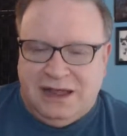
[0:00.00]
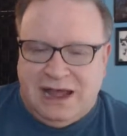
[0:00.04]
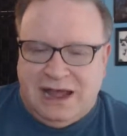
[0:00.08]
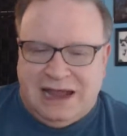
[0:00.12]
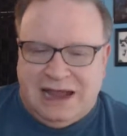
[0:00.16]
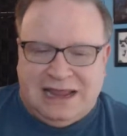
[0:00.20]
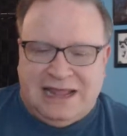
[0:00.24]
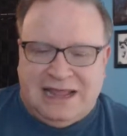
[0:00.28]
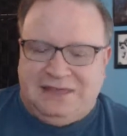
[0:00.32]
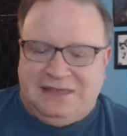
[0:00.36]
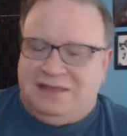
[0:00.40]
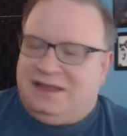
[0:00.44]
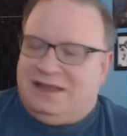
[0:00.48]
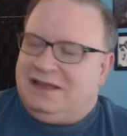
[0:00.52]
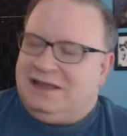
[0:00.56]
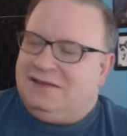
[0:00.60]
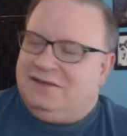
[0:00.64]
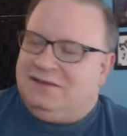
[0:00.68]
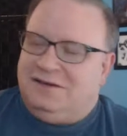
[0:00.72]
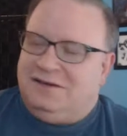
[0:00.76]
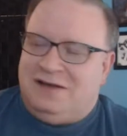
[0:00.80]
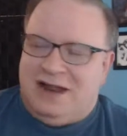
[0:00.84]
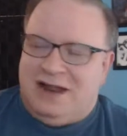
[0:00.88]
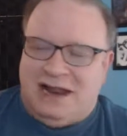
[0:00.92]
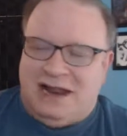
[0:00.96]
I can't think of
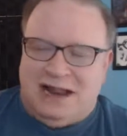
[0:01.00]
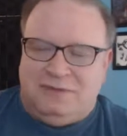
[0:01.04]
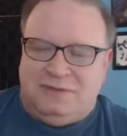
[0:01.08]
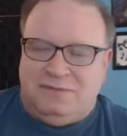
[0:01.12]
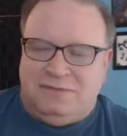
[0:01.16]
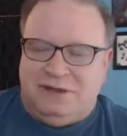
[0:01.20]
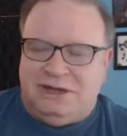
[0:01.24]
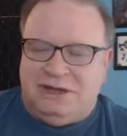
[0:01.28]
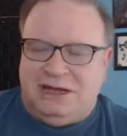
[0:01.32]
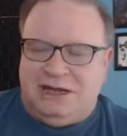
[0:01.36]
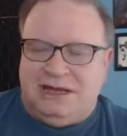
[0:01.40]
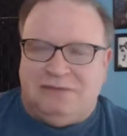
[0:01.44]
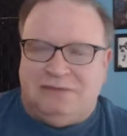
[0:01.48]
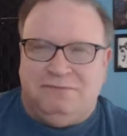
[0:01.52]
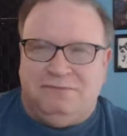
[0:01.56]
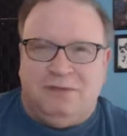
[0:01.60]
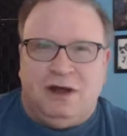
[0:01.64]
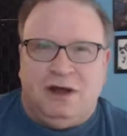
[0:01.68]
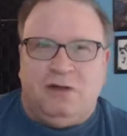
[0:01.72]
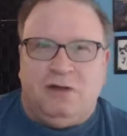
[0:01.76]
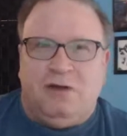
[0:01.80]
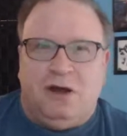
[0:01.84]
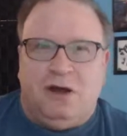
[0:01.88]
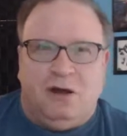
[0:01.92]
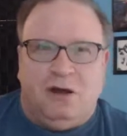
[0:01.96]
their name.
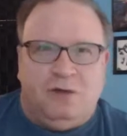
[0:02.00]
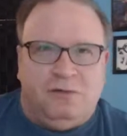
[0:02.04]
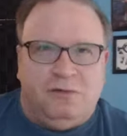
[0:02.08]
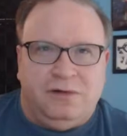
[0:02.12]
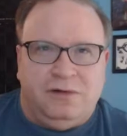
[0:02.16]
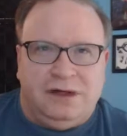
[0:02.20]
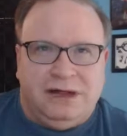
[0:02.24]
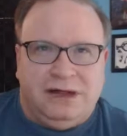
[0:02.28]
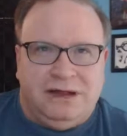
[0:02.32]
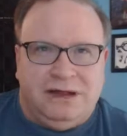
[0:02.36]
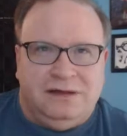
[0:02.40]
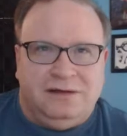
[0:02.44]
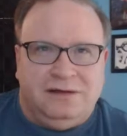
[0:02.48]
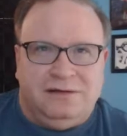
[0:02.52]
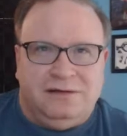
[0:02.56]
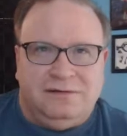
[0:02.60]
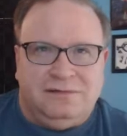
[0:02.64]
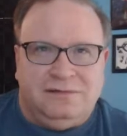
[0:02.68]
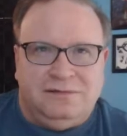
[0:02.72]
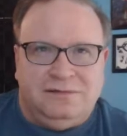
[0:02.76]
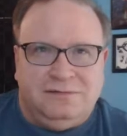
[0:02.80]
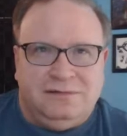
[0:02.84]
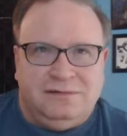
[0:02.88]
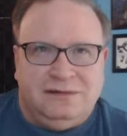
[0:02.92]
Miro in